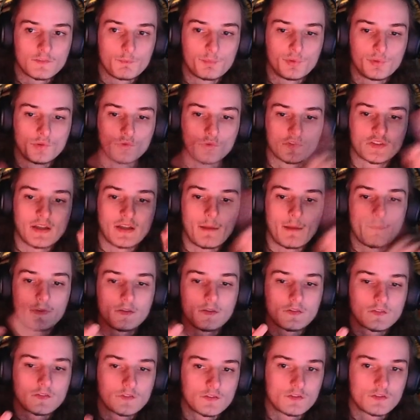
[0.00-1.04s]
blue
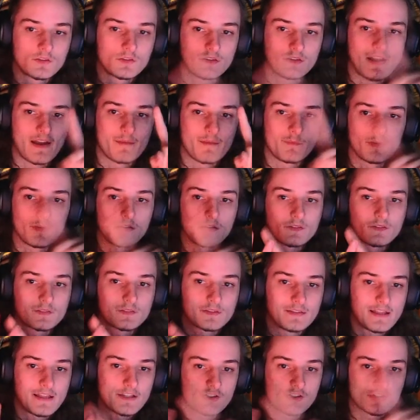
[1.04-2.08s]
summons, diamonds,
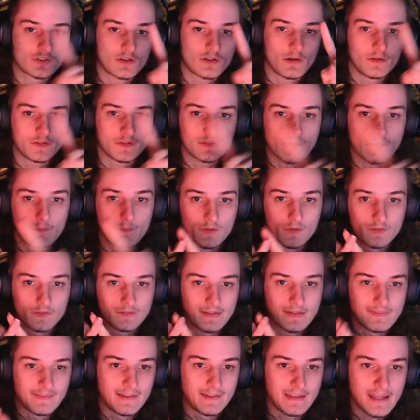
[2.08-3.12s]
legendary summons,
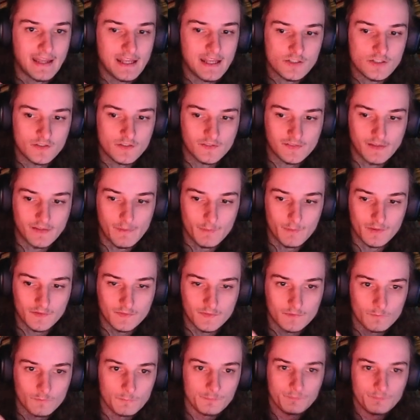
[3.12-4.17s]
and then ancient
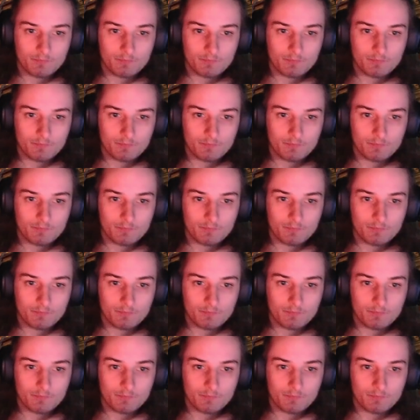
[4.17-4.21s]
summons.